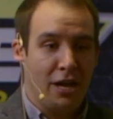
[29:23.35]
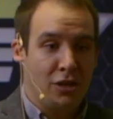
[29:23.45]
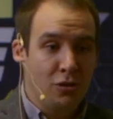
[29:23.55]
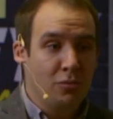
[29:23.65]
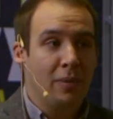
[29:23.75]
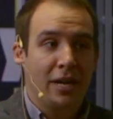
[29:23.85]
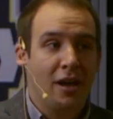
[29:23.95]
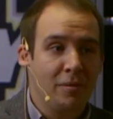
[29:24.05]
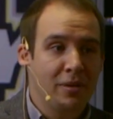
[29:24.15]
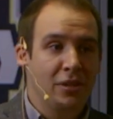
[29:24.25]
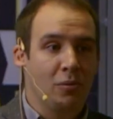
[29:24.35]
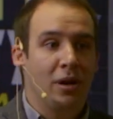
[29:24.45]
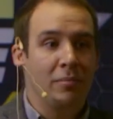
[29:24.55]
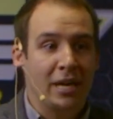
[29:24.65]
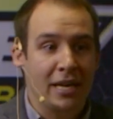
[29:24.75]
You may not be the
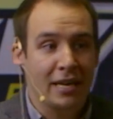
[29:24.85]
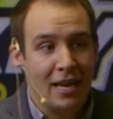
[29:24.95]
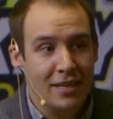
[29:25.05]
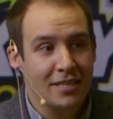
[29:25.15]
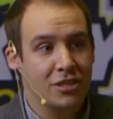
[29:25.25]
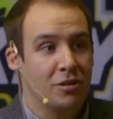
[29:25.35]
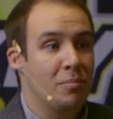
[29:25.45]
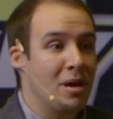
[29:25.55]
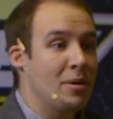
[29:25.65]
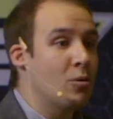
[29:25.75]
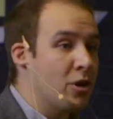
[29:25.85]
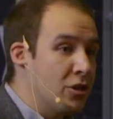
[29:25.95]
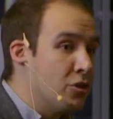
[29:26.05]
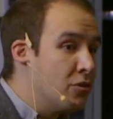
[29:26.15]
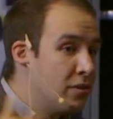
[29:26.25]
one making that decision. Maybe you
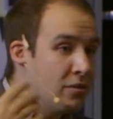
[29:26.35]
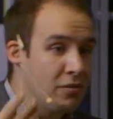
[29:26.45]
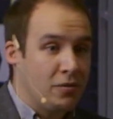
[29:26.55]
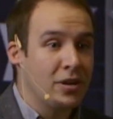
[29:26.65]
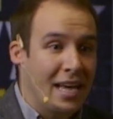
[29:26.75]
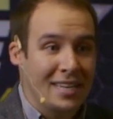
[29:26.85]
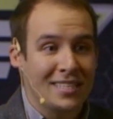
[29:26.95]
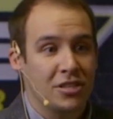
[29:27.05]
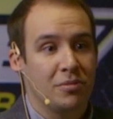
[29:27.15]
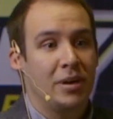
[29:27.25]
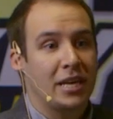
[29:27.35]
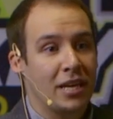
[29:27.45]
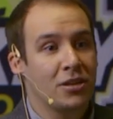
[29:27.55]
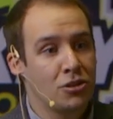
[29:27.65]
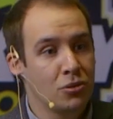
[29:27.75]
want to defer that decision
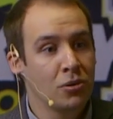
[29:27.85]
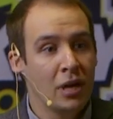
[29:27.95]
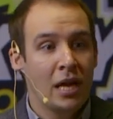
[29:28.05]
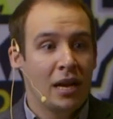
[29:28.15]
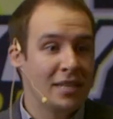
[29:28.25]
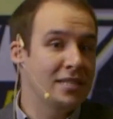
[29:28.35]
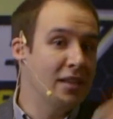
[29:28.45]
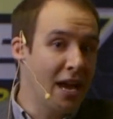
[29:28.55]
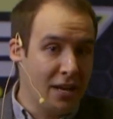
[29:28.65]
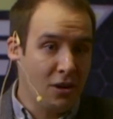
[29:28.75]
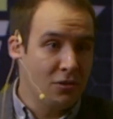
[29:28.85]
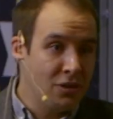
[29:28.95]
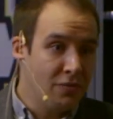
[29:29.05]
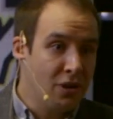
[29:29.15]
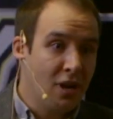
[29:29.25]
making to, let's say, the head
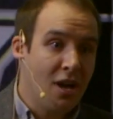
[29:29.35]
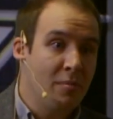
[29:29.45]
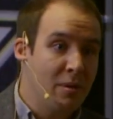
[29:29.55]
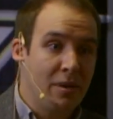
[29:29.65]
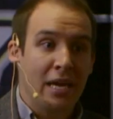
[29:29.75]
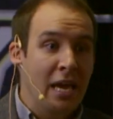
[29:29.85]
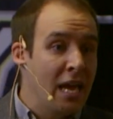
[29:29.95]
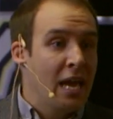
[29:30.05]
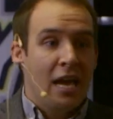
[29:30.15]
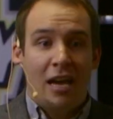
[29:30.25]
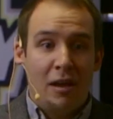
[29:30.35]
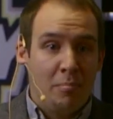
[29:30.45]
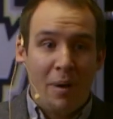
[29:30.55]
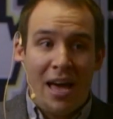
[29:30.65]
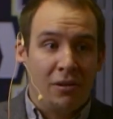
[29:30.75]
coach of your club, maybe a
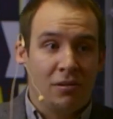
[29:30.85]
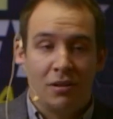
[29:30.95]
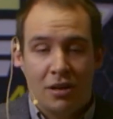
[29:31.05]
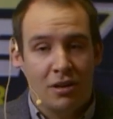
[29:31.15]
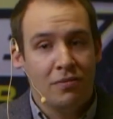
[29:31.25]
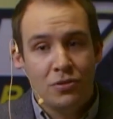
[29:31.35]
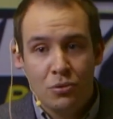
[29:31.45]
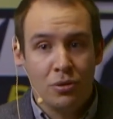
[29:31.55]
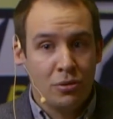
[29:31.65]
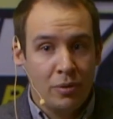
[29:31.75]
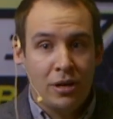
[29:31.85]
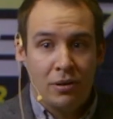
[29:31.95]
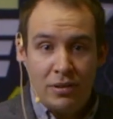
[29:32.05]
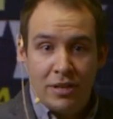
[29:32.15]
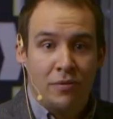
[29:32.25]
panel of 2 or 3
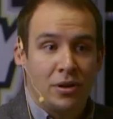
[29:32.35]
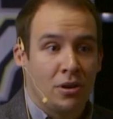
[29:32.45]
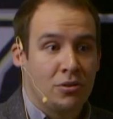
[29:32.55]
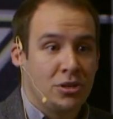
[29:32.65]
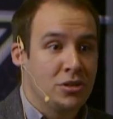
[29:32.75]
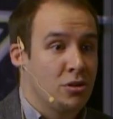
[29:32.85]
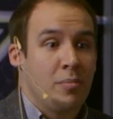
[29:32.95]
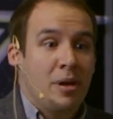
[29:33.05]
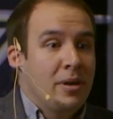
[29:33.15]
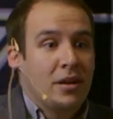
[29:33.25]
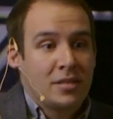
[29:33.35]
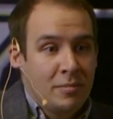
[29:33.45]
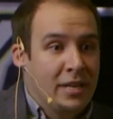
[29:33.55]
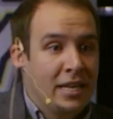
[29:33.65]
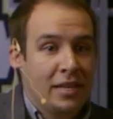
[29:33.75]
different coaches, or maybe
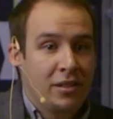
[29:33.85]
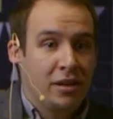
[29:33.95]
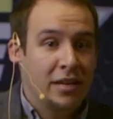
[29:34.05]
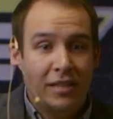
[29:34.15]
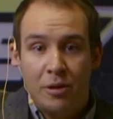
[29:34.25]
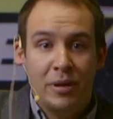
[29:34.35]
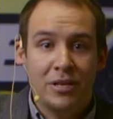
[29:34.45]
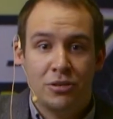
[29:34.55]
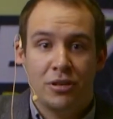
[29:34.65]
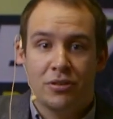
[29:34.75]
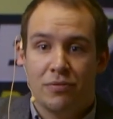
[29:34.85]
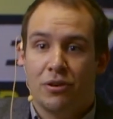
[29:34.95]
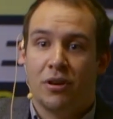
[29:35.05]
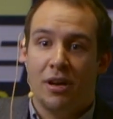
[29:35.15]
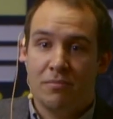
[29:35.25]
ultimately the administrators of
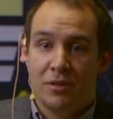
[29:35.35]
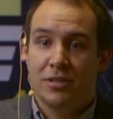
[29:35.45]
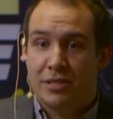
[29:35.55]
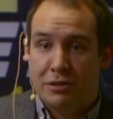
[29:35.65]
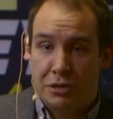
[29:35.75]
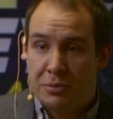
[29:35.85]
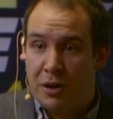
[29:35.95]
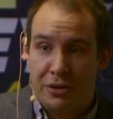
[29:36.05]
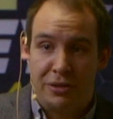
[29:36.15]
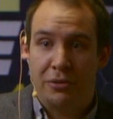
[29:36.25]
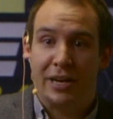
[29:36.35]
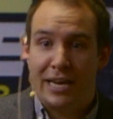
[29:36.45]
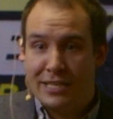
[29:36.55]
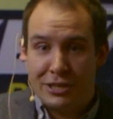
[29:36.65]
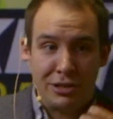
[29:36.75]
your club, because the smarter the
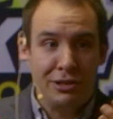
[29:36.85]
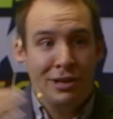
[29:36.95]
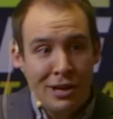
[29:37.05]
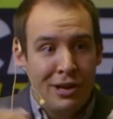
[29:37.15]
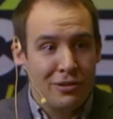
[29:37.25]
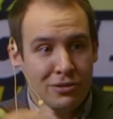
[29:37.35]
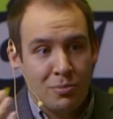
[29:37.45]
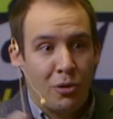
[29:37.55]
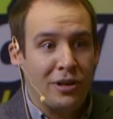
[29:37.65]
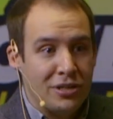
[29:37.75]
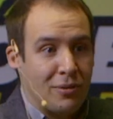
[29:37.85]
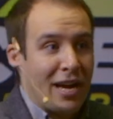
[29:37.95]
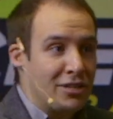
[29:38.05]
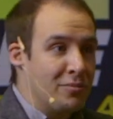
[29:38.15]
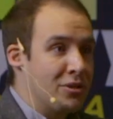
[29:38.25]
organization, there's more
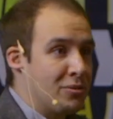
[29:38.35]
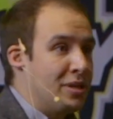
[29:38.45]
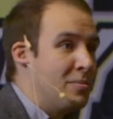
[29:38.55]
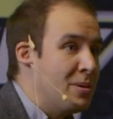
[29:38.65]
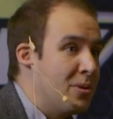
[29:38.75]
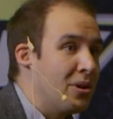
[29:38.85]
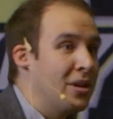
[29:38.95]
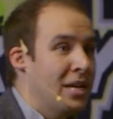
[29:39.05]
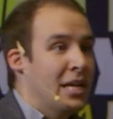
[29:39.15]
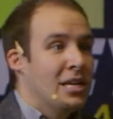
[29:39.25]
interaction between the people.